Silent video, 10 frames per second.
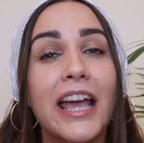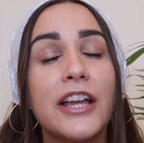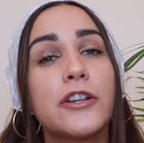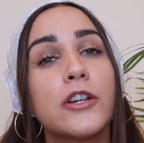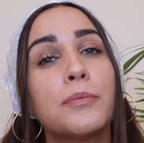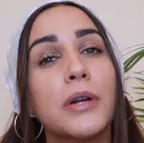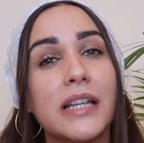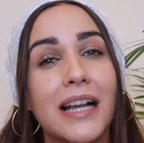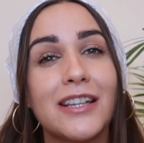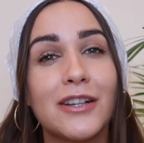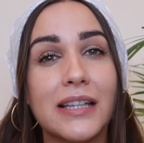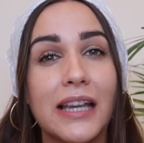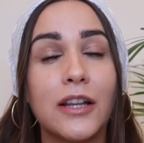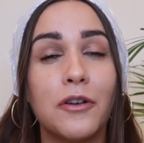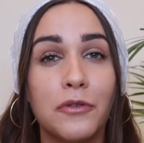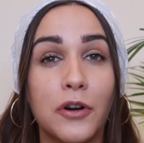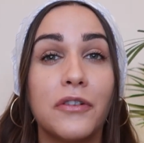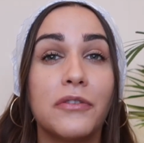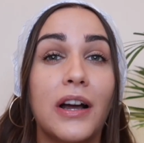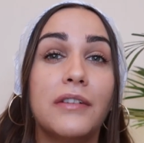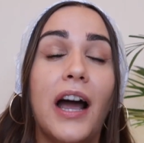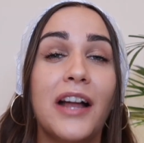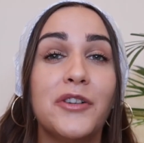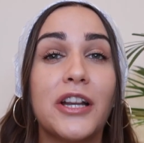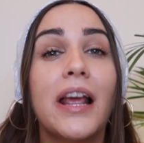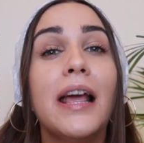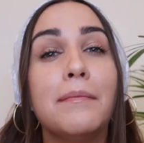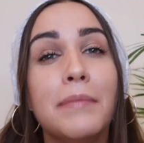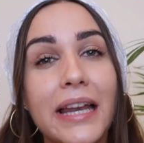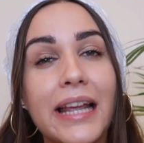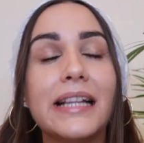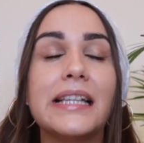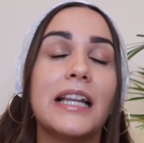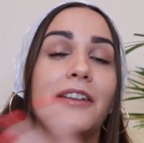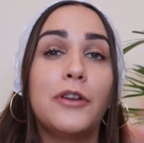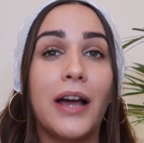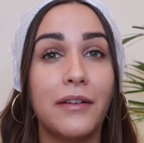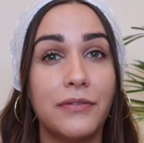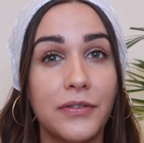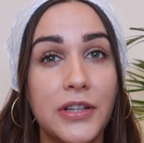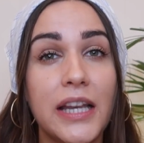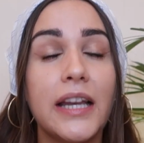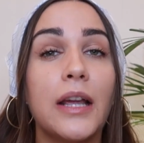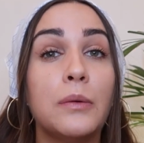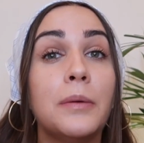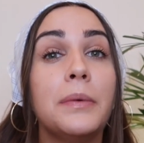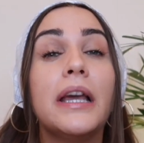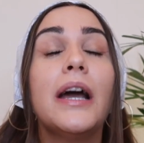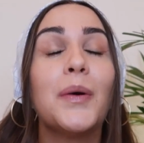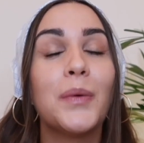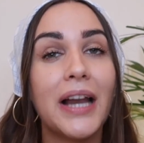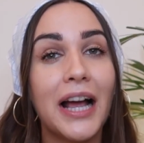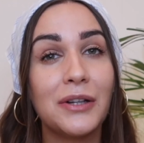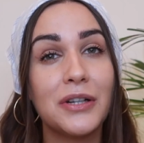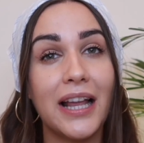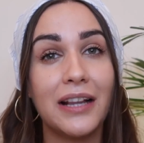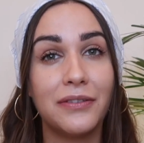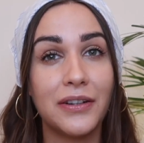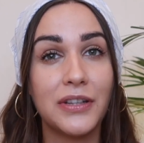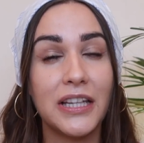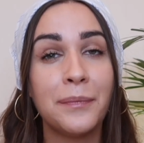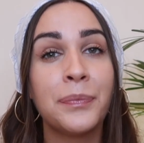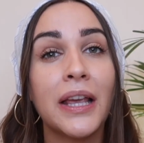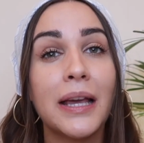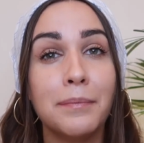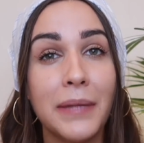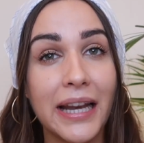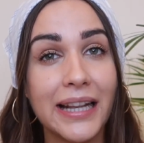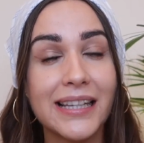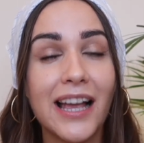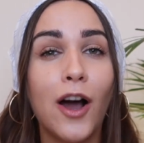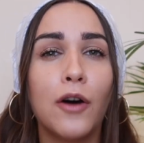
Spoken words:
It should protect your skin for 500 minutes, and if you have 15, it will be 150 minutes.